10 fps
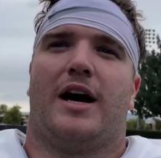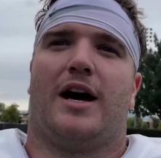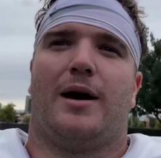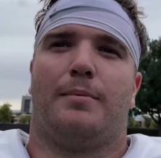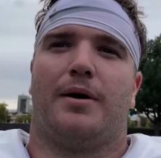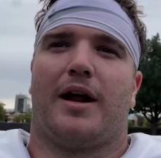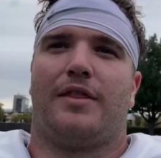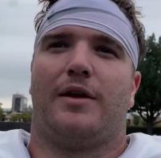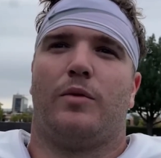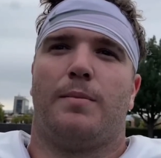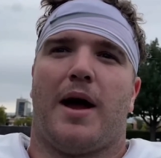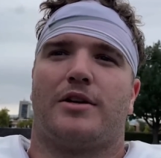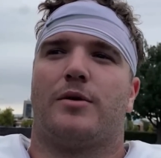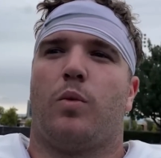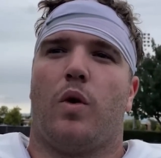But I think we
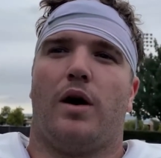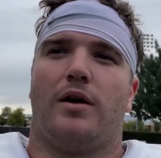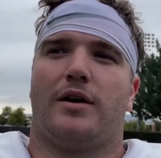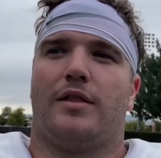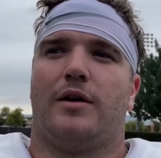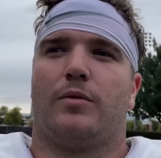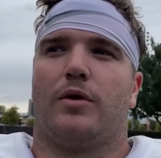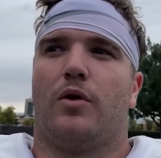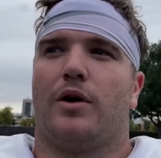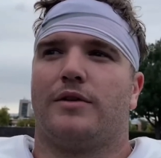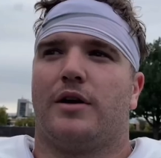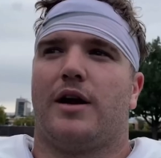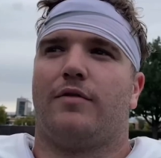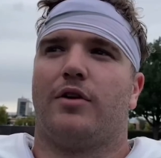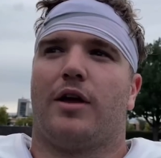match up well, and I think we'll go out there
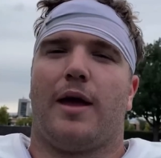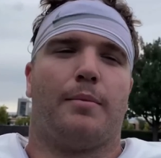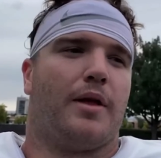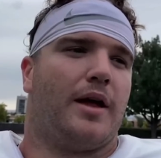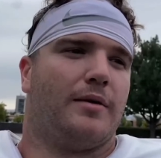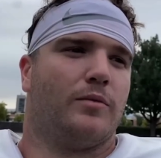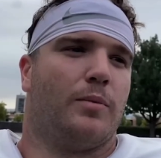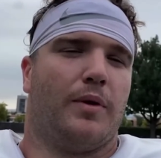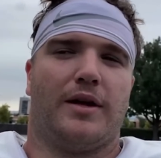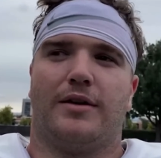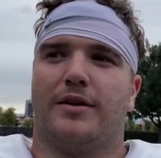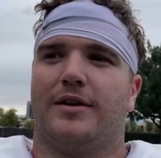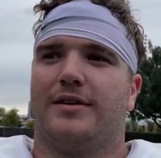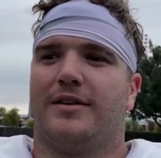and have a good game plan, and we'll play good.